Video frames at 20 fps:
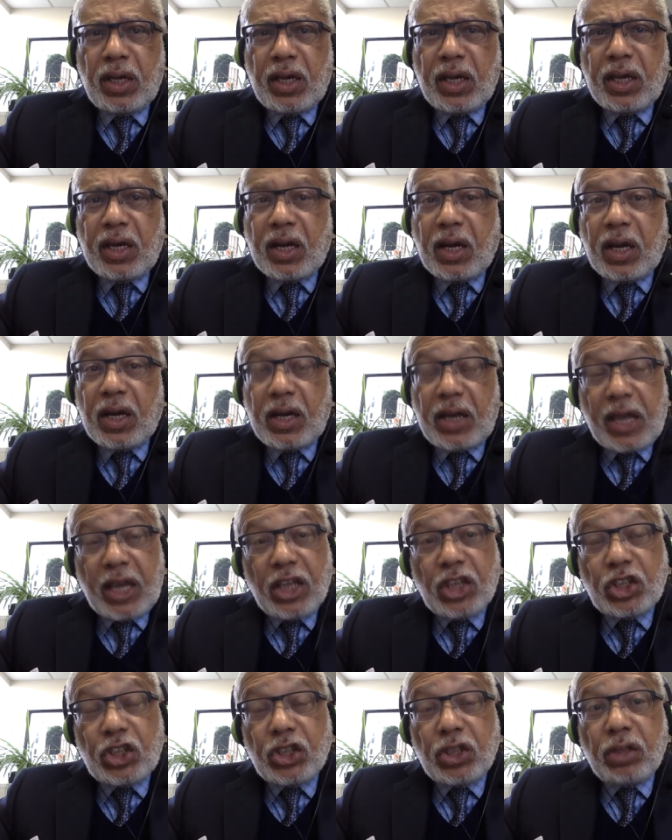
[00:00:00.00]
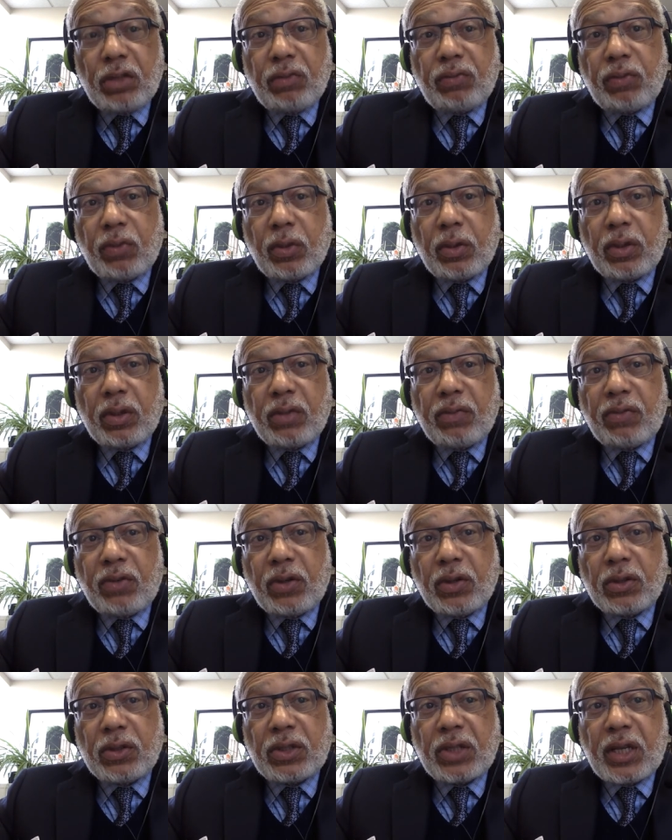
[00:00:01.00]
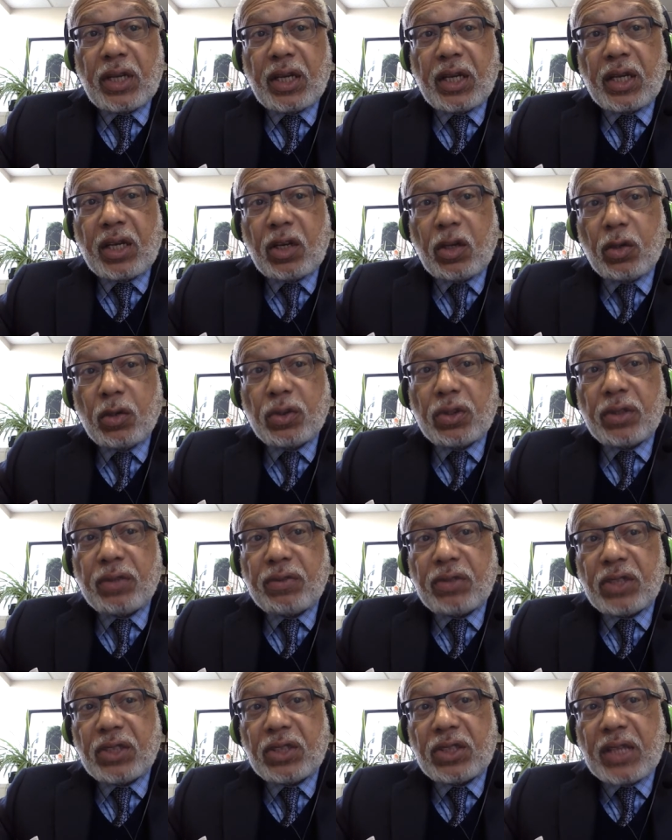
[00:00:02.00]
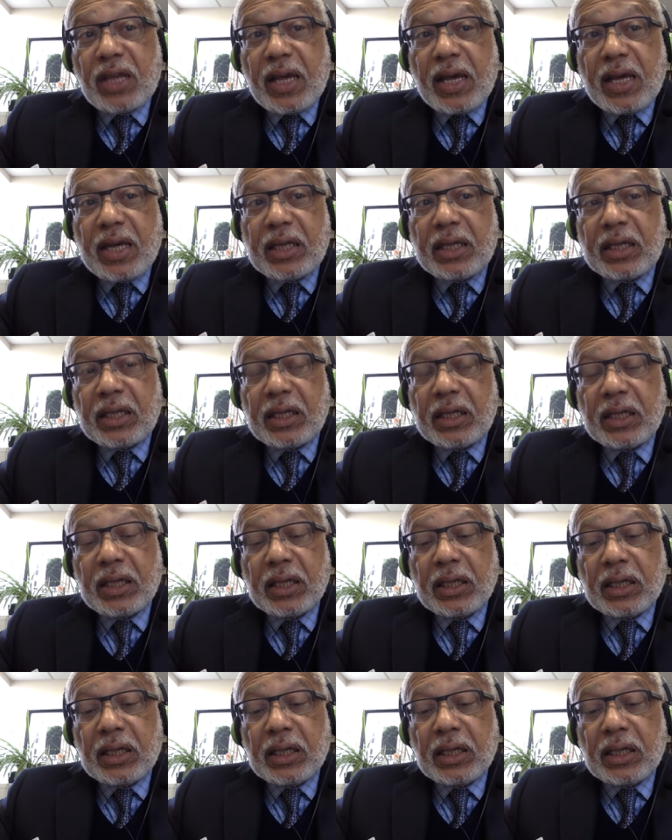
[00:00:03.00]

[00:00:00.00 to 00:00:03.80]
in our nation for a diverse and inclusive society,